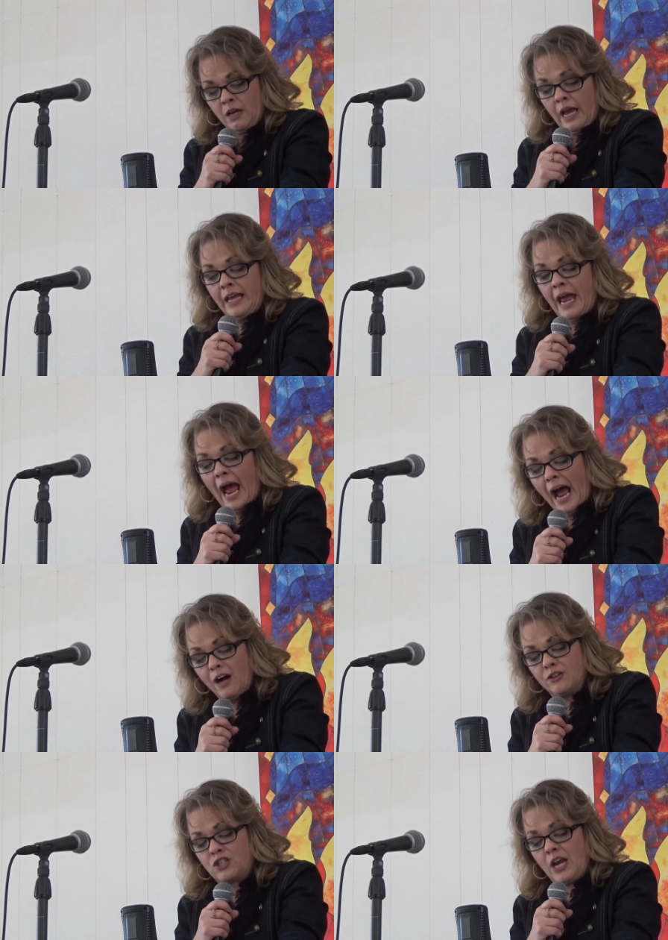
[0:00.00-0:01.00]
And
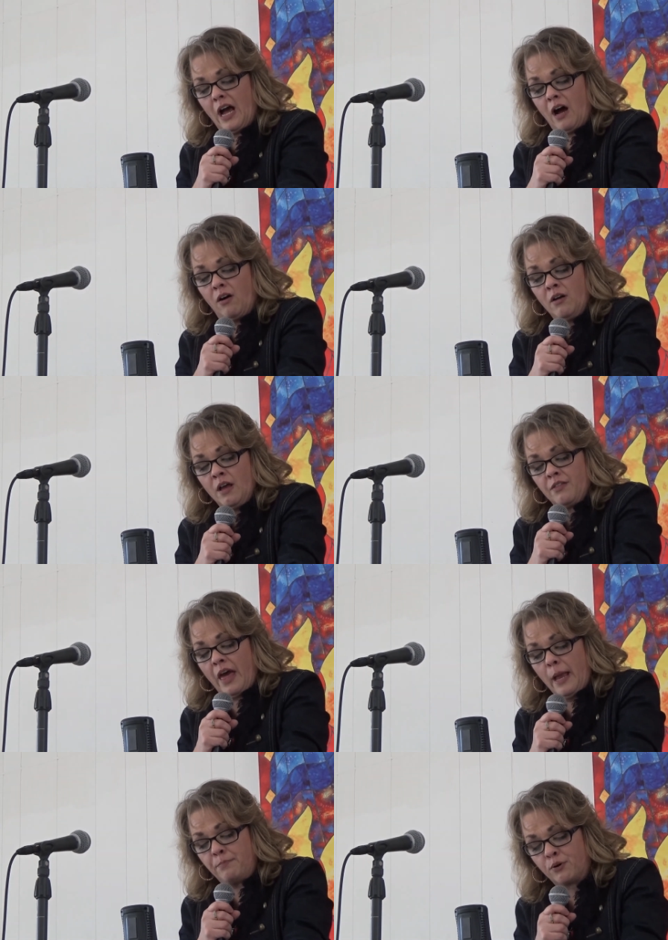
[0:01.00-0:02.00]
how shall
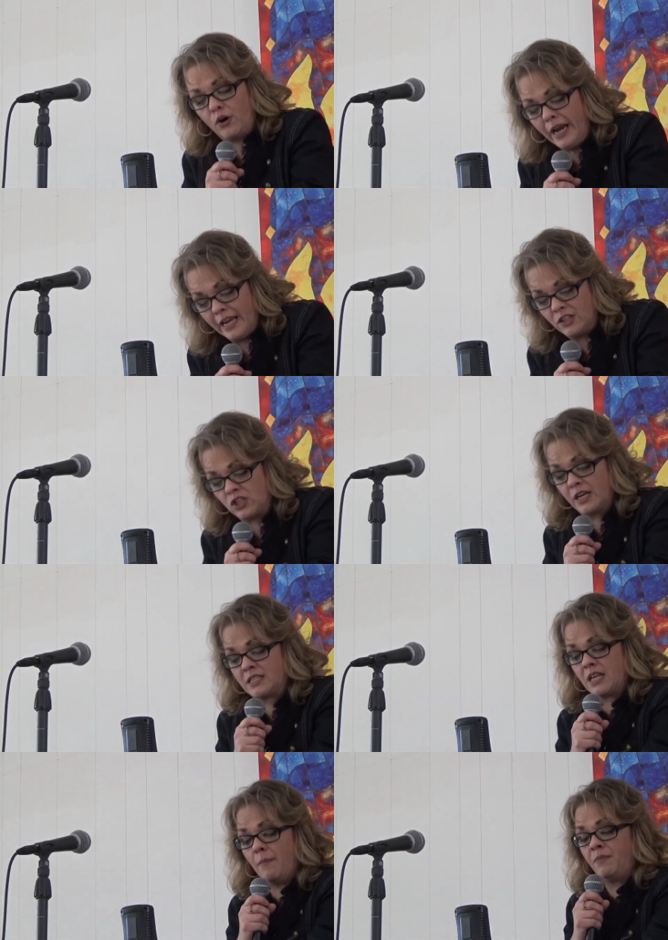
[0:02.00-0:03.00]
they preach
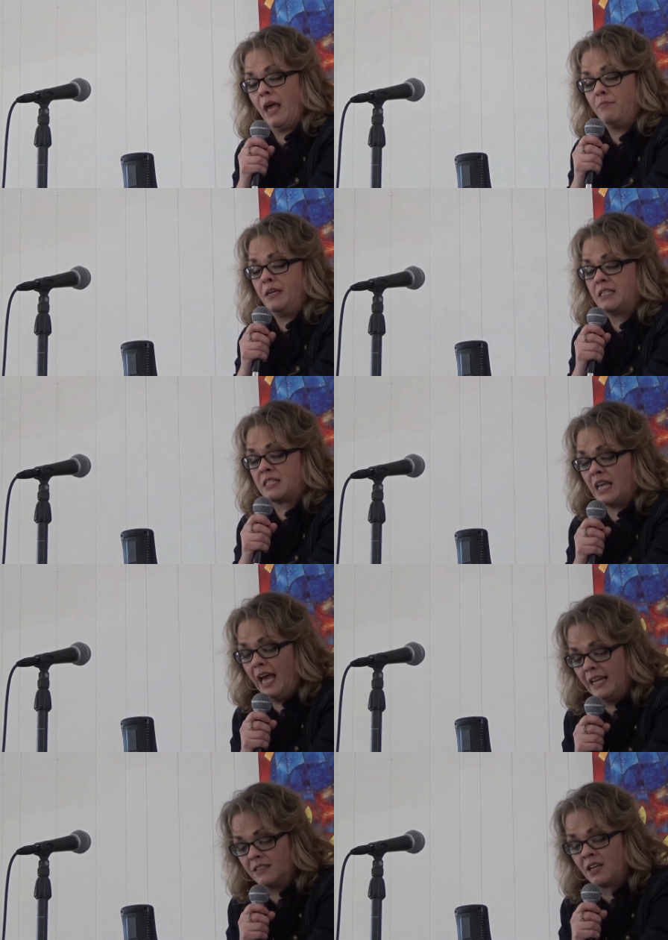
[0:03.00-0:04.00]
except they be
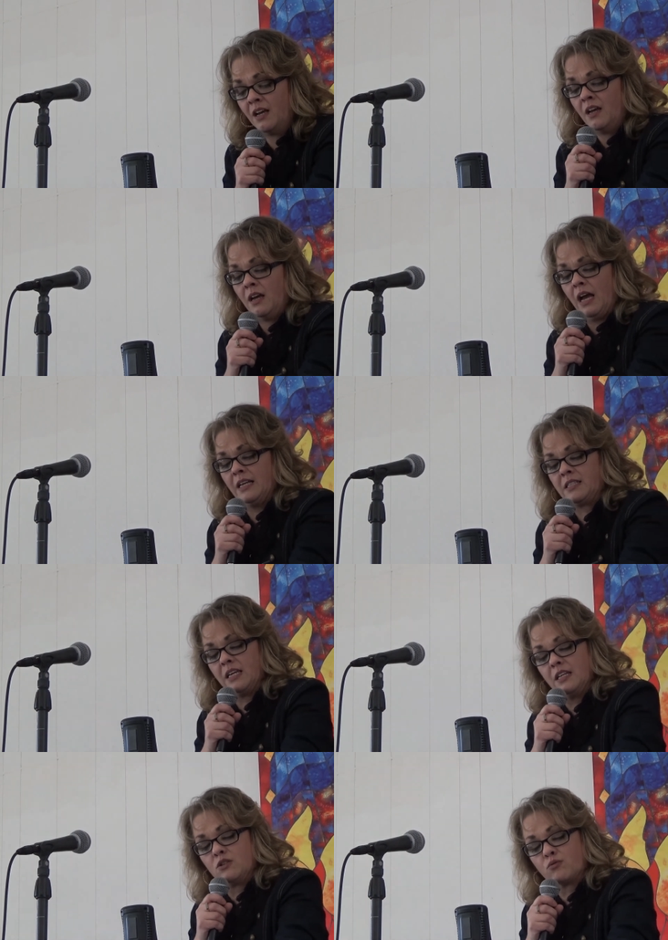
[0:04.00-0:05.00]
sent? As
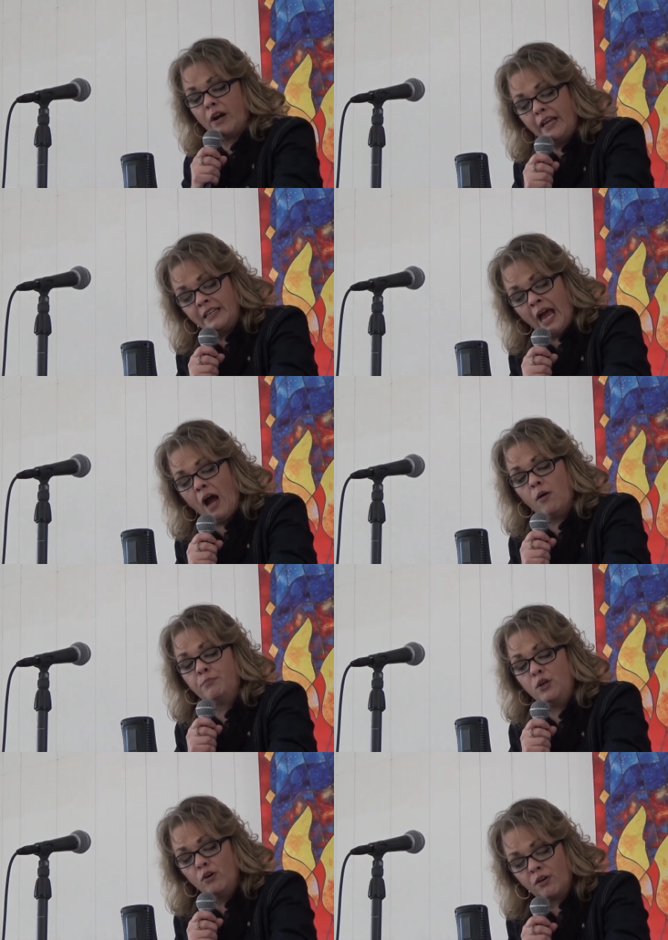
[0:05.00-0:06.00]
it is written, how
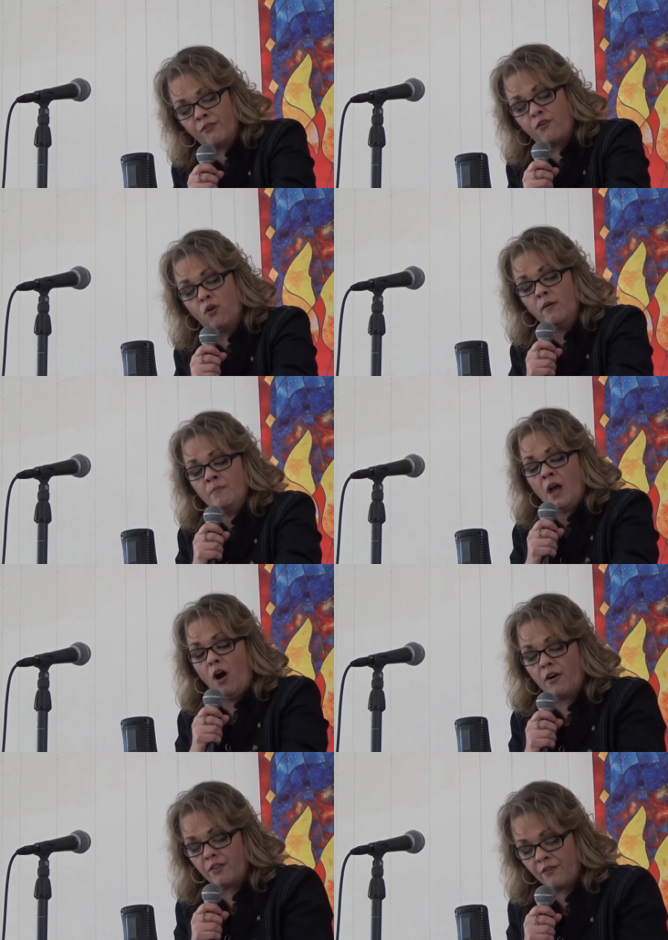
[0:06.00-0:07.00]
beautiful
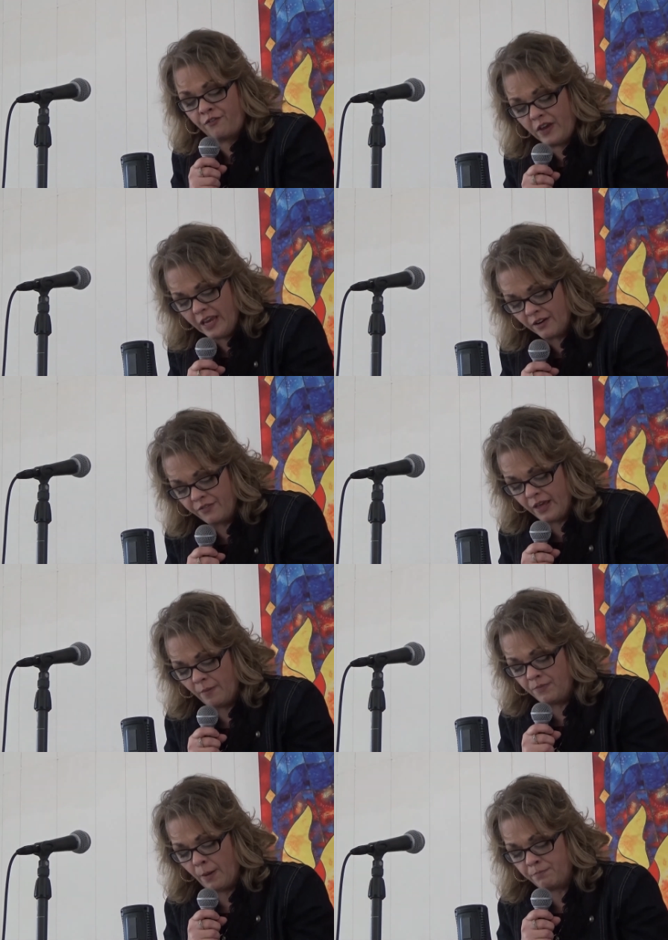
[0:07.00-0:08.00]
are the feet of
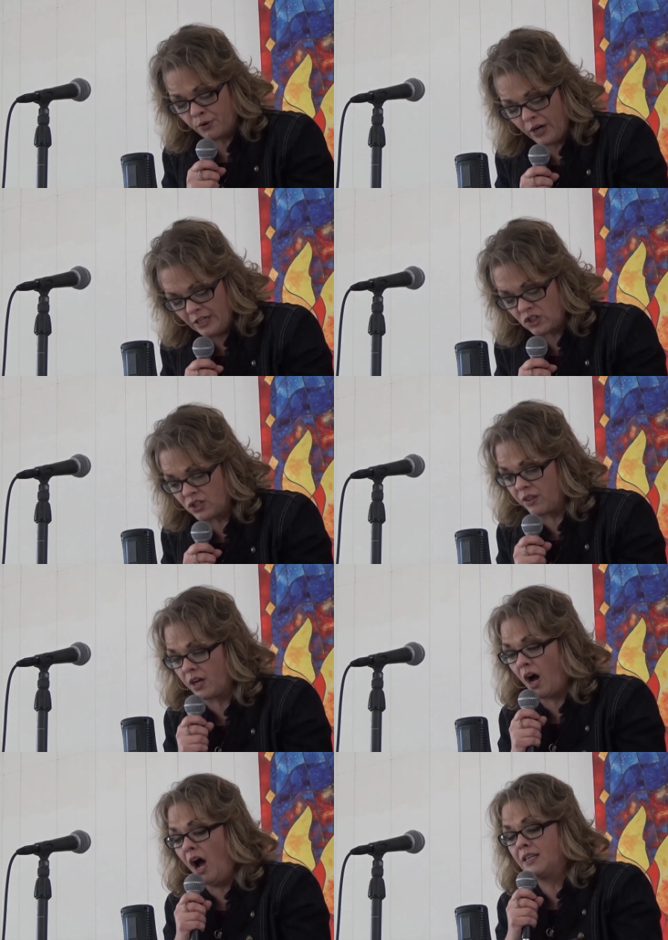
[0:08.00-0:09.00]
them that preach the
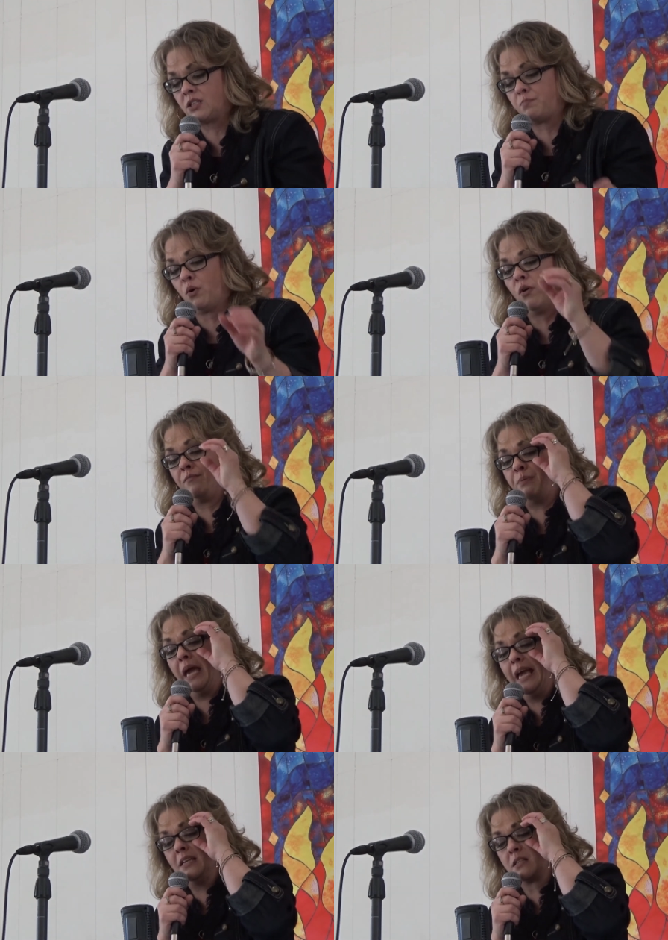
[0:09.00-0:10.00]
gospel of
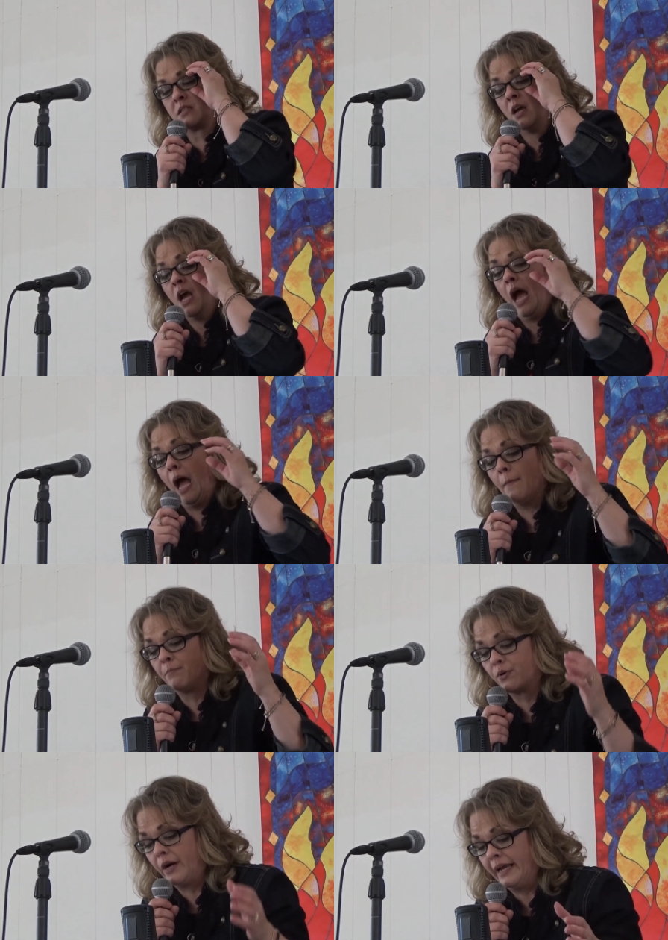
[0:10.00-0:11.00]
peace and
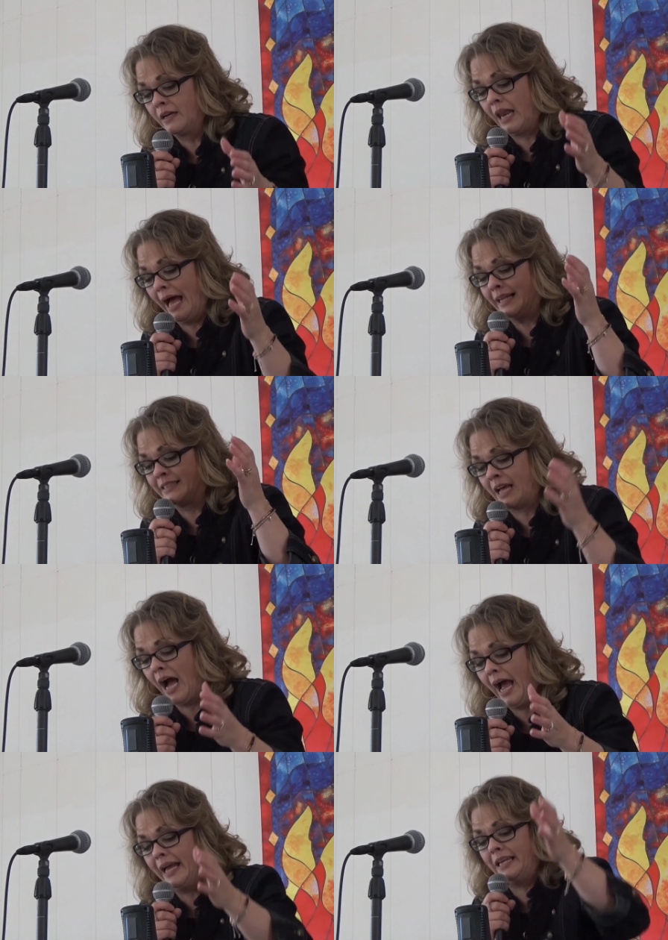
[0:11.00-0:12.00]
bring glad
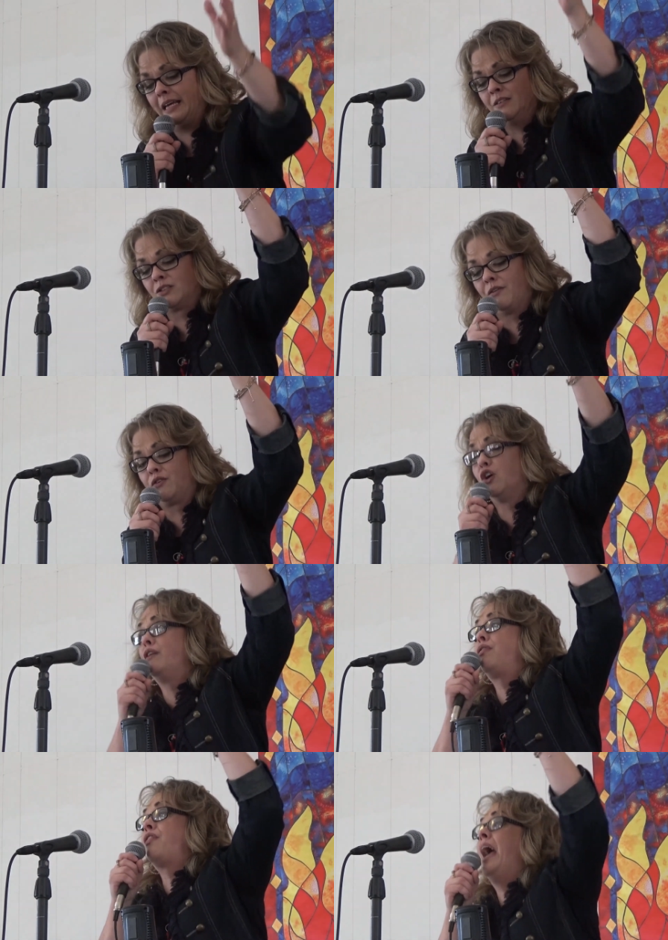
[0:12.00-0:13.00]
tidings of
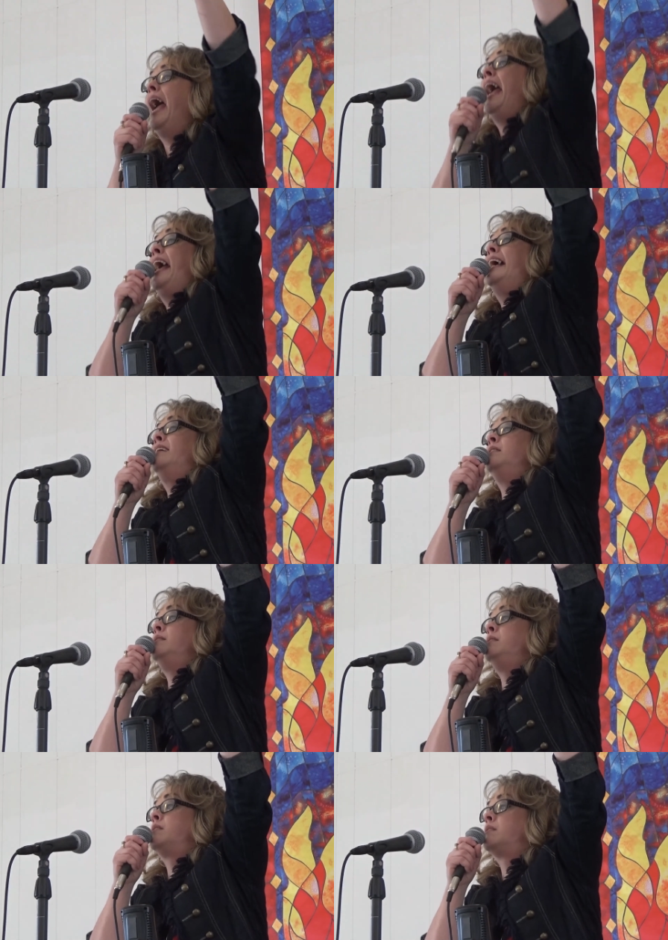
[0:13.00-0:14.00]
good
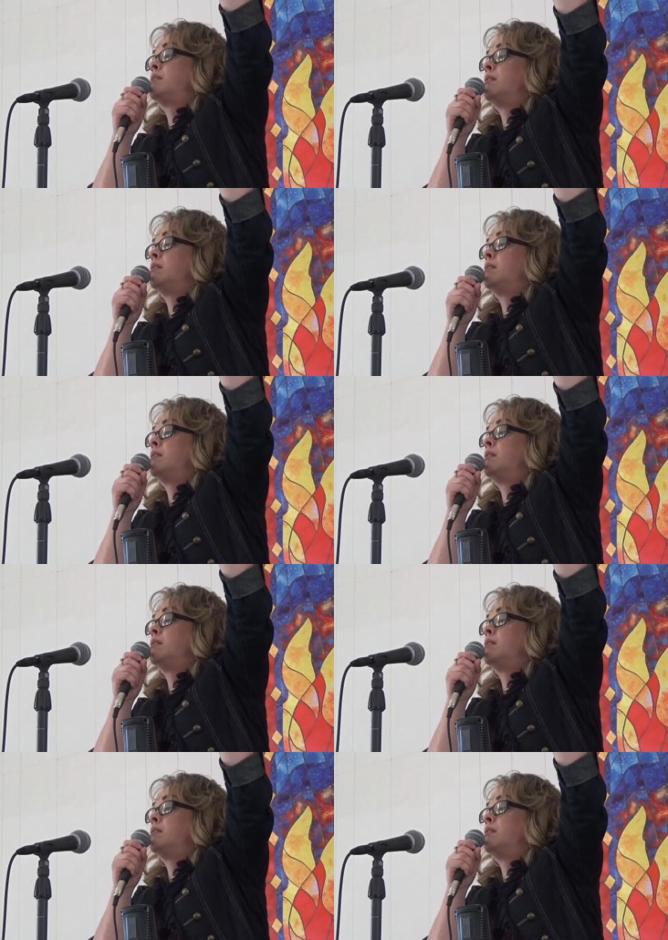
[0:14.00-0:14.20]
things.